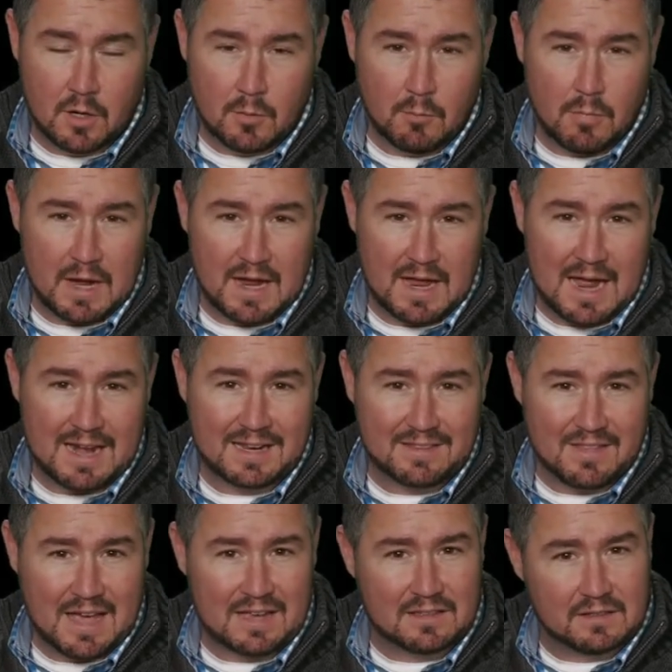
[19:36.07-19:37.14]
By adding
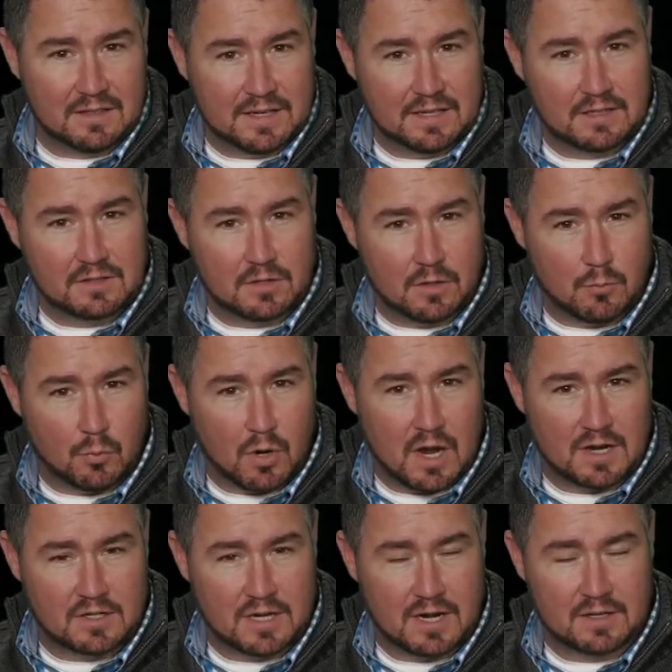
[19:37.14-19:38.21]
that link to the
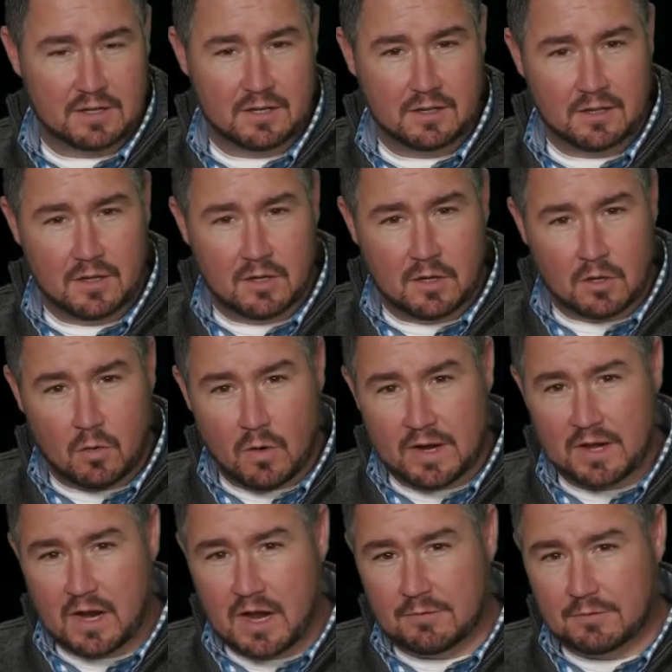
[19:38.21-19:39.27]
project, quite
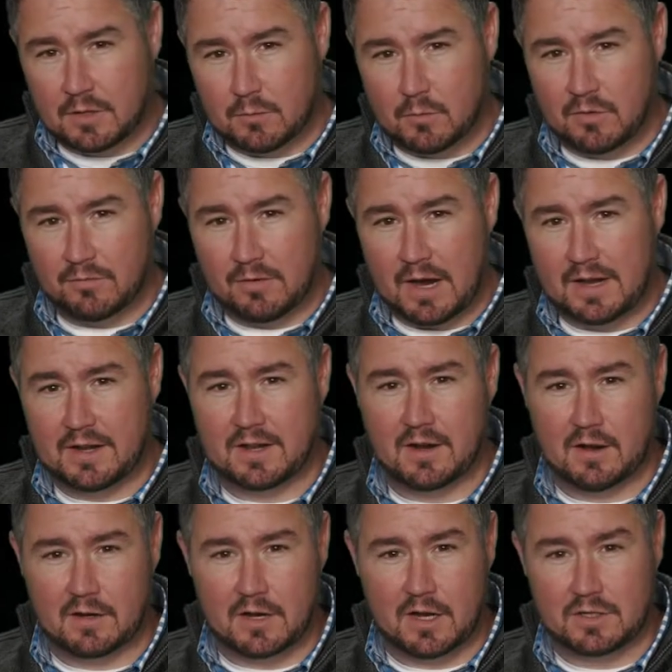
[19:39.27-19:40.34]
often we're finding
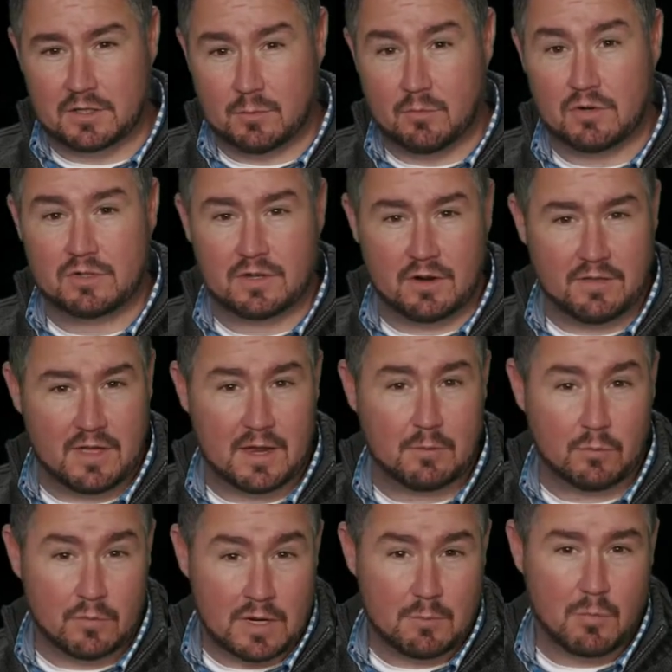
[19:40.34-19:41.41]
our customers are then
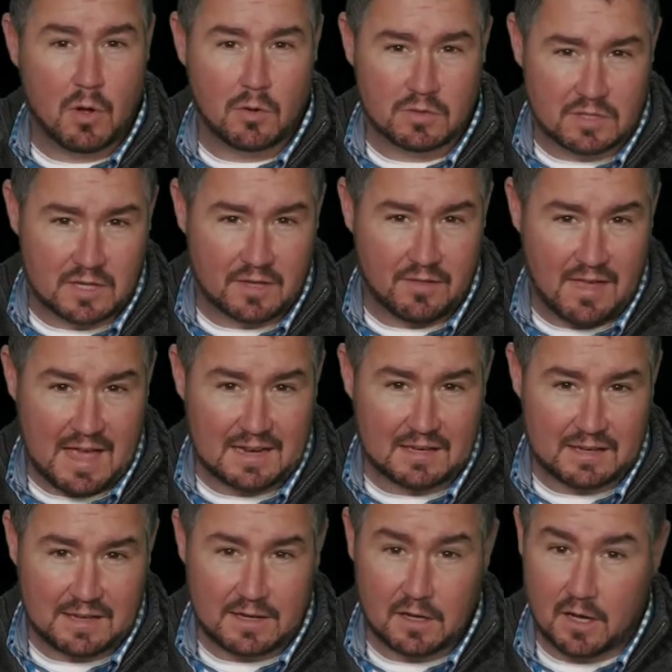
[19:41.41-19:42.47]
reposting that
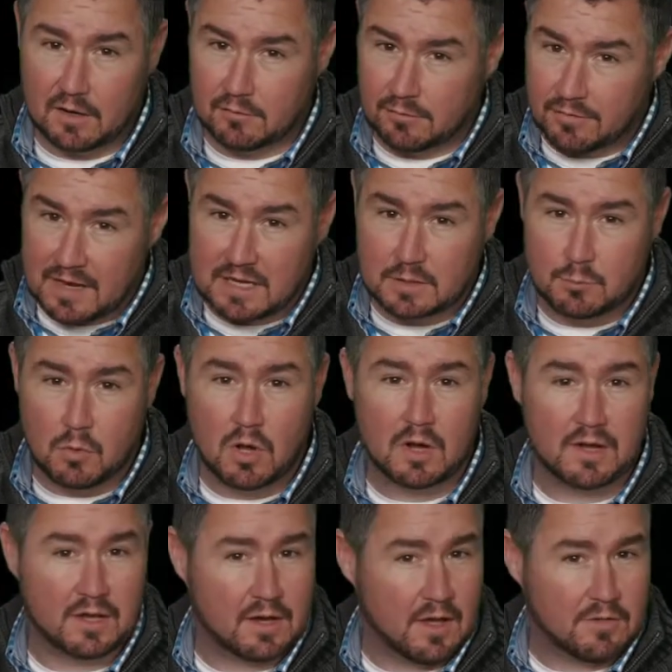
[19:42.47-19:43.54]
link on
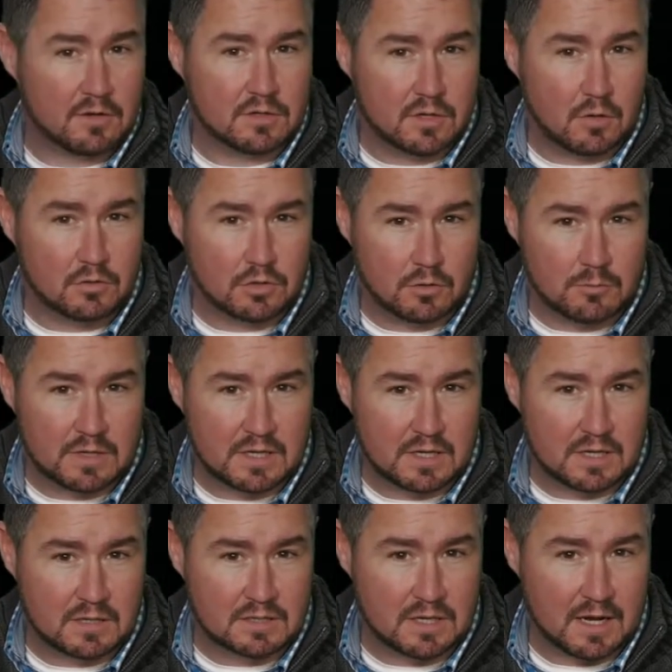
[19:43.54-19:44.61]
Facebook and other social
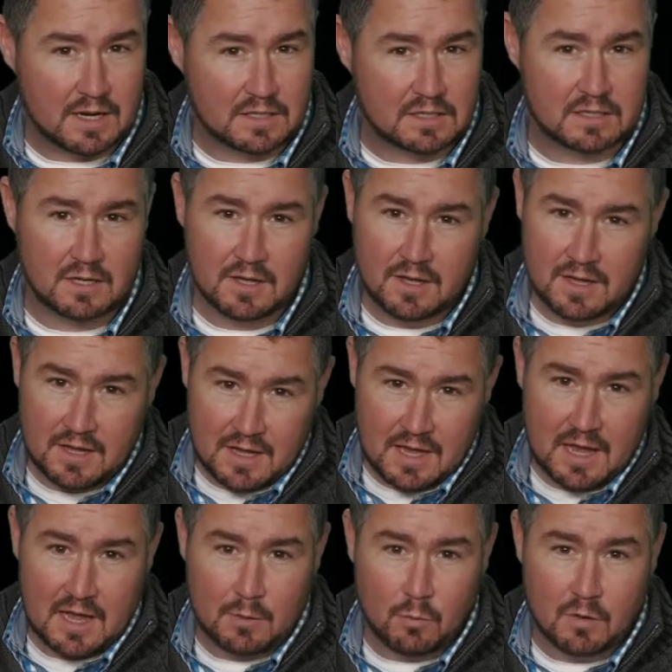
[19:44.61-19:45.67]
media sites,
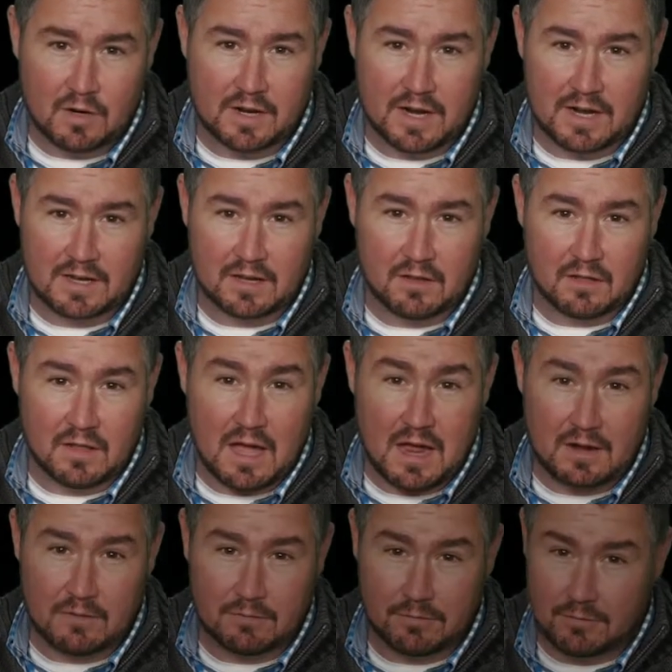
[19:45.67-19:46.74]
and we're getting a lot
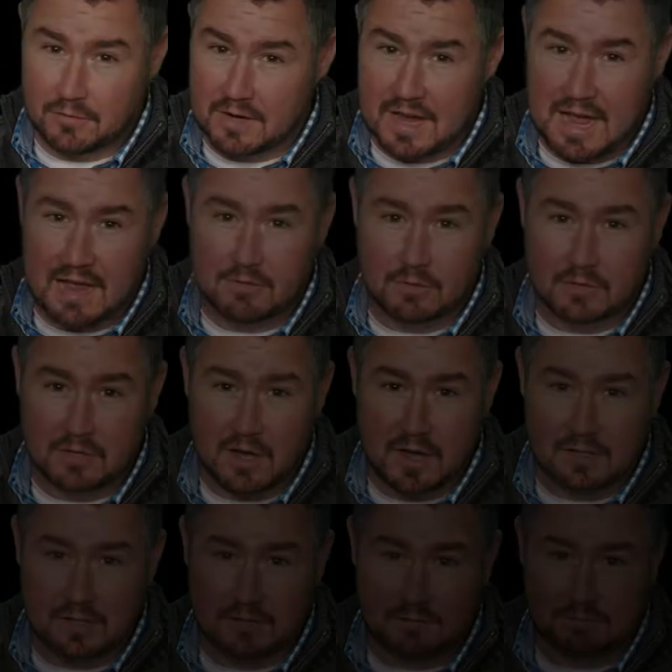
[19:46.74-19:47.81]
of free
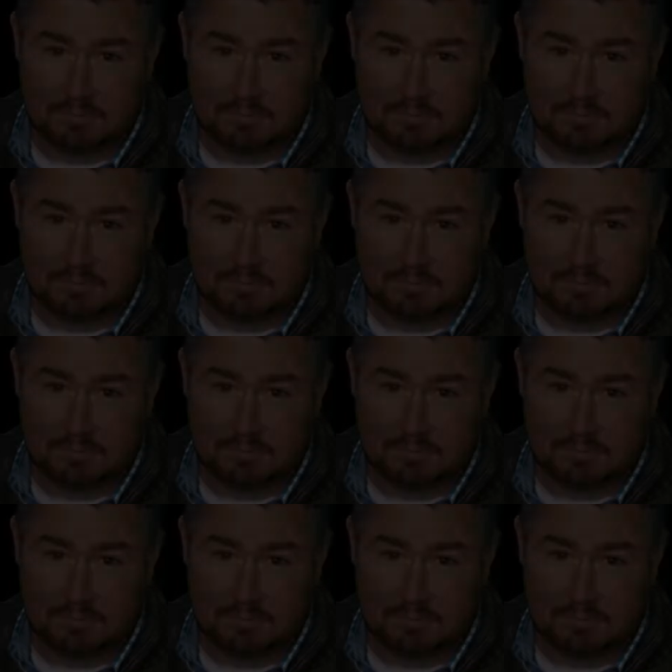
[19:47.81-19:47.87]
advertising.